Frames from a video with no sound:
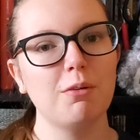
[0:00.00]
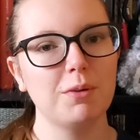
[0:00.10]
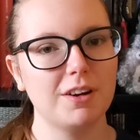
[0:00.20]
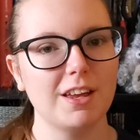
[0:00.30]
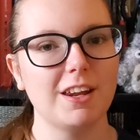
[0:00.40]

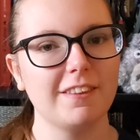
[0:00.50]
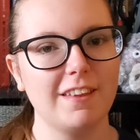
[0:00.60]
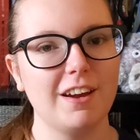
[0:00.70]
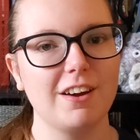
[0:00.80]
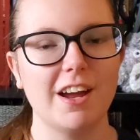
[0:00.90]
We're getting
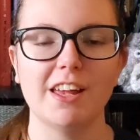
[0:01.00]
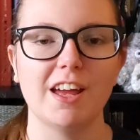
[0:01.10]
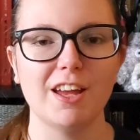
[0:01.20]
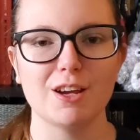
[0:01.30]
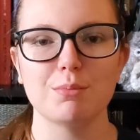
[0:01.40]
there, and I
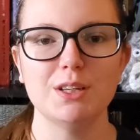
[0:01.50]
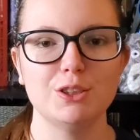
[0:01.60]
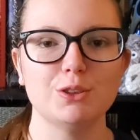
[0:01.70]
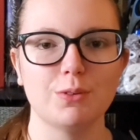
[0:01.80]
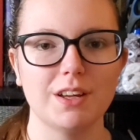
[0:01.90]
am
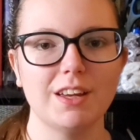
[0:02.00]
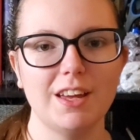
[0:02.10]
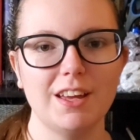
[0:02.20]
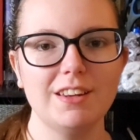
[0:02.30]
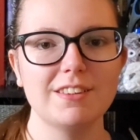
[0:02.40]
enjoying
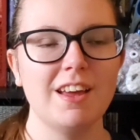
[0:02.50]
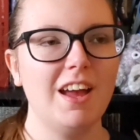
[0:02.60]
it.